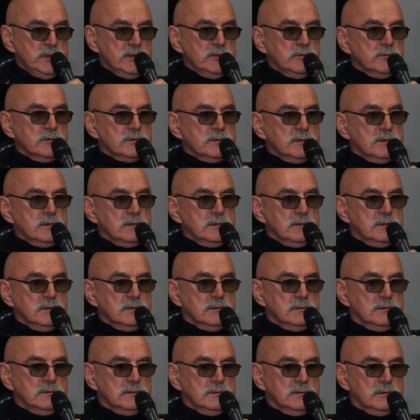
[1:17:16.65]
I do have some
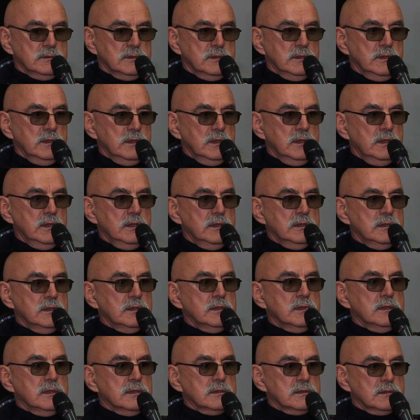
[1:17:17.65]
ideas,
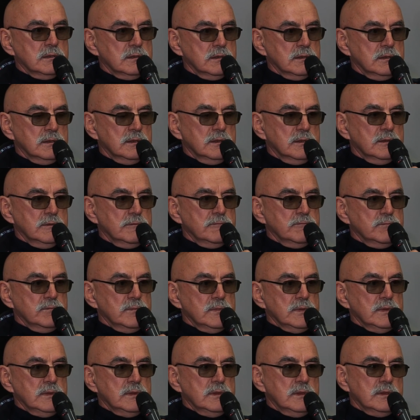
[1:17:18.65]
but
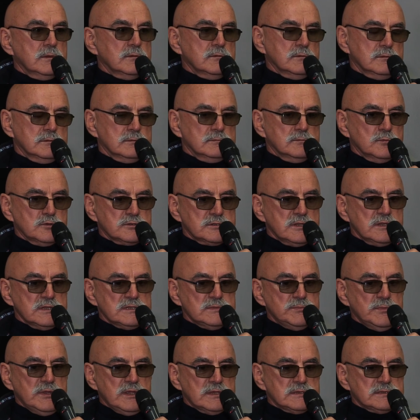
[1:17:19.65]
first we need to
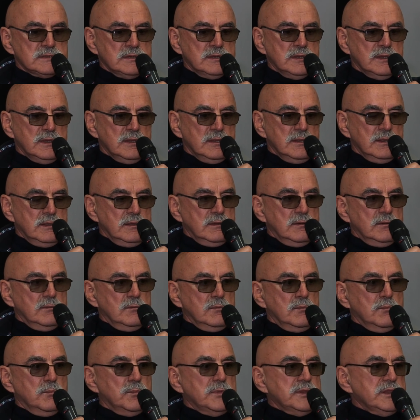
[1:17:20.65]
understand whether we
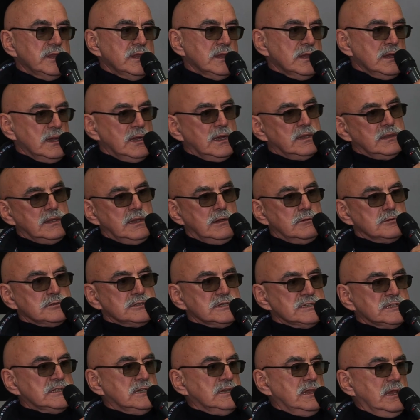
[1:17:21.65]
need that
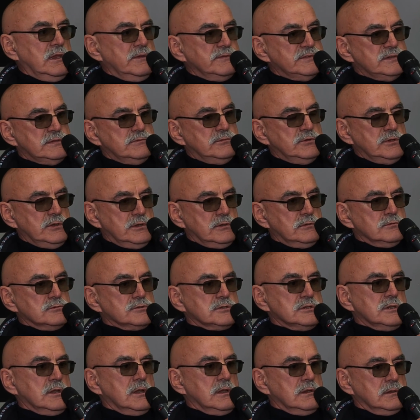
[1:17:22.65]
community.
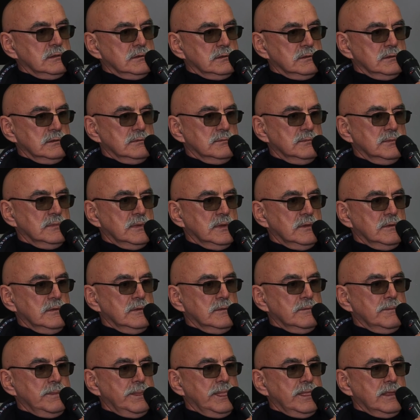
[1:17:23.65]
I mean,
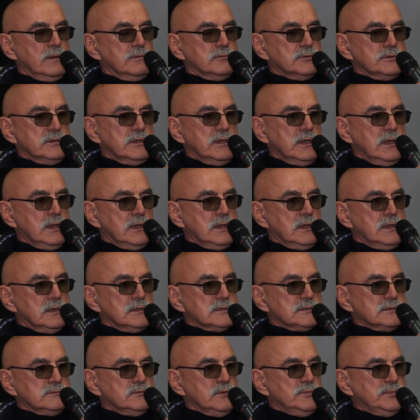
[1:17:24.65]
I'm not
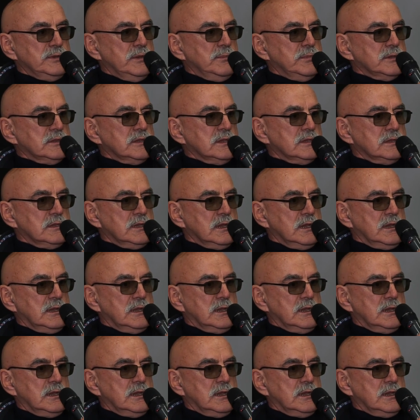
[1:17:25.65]
sure that I do.